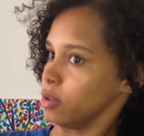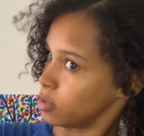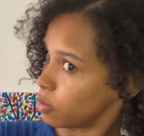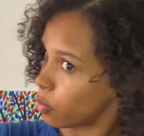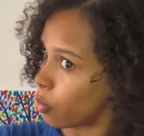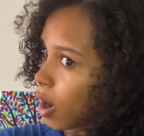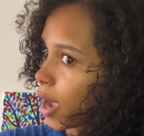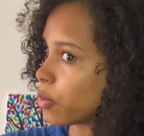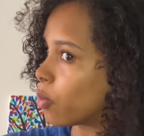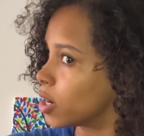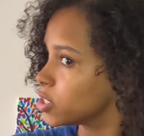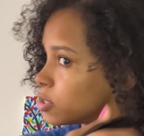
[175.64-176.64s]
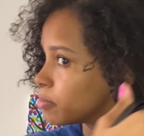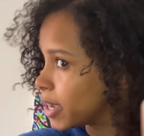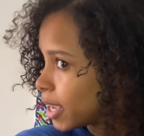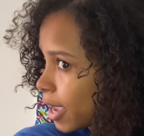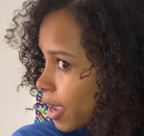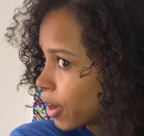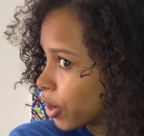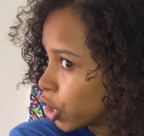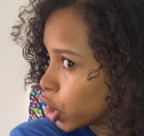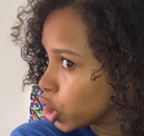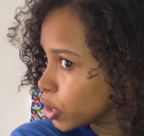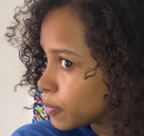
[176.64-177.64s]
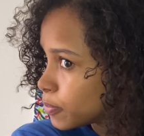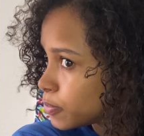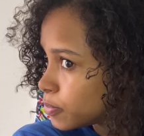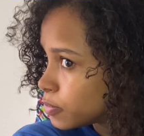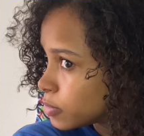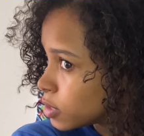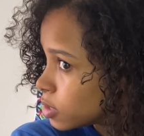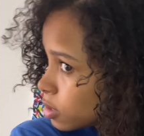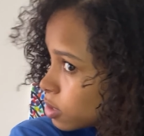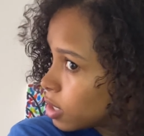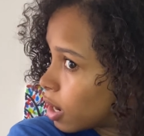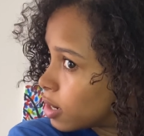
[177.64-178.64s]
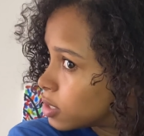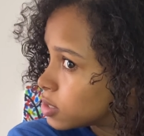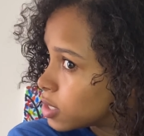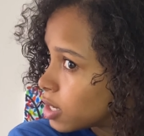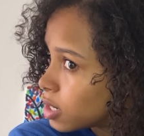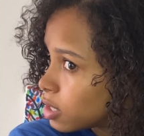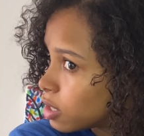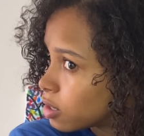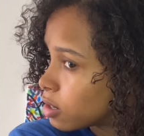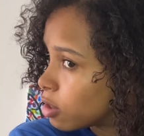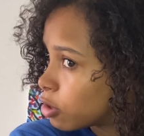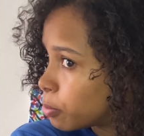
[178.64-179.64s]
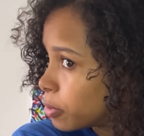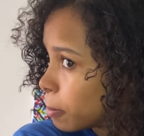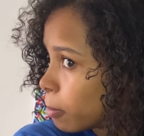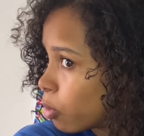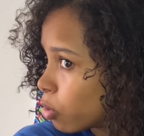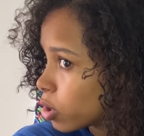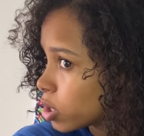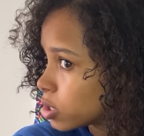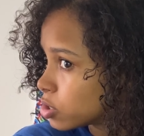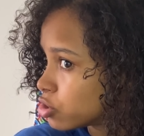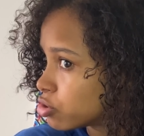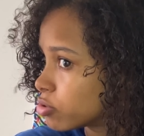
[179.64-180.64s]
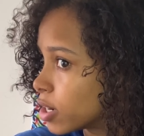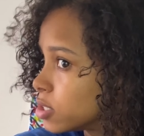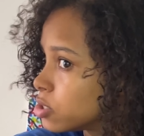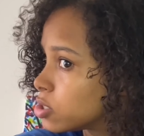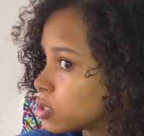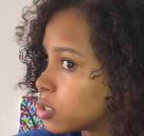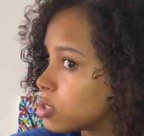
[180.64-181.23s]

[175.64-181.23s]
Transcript: Well, I washed my hair. Now let's get a little bit more drenched